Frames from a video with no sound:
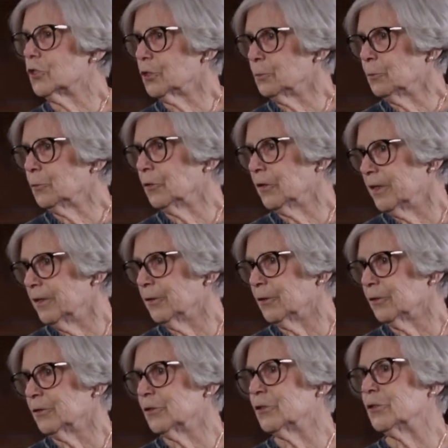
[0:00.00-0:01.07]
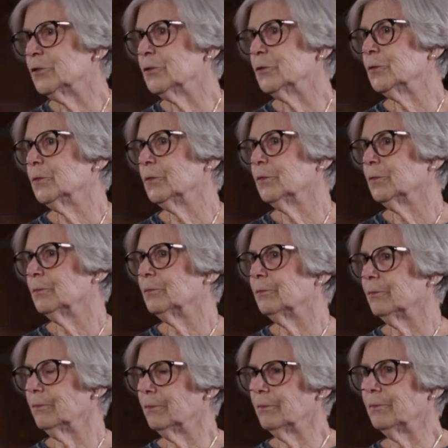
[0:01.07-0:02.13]
Jim were here to
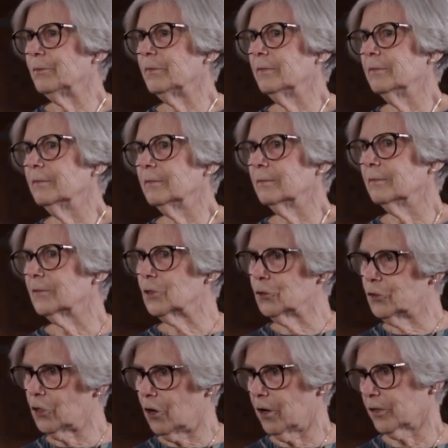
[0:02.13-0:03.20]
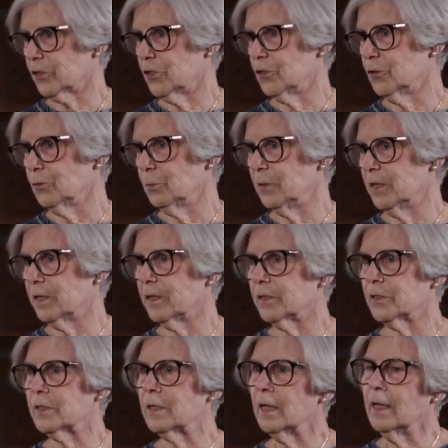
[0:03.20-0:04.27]
talk to you,
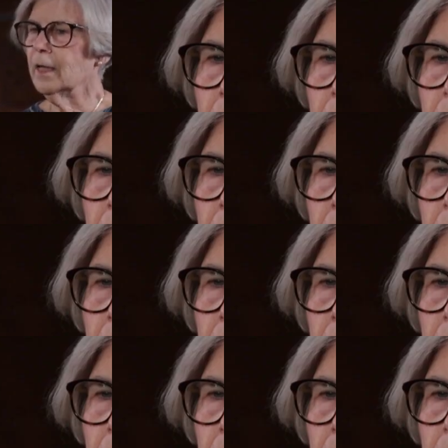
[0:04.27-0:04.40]
because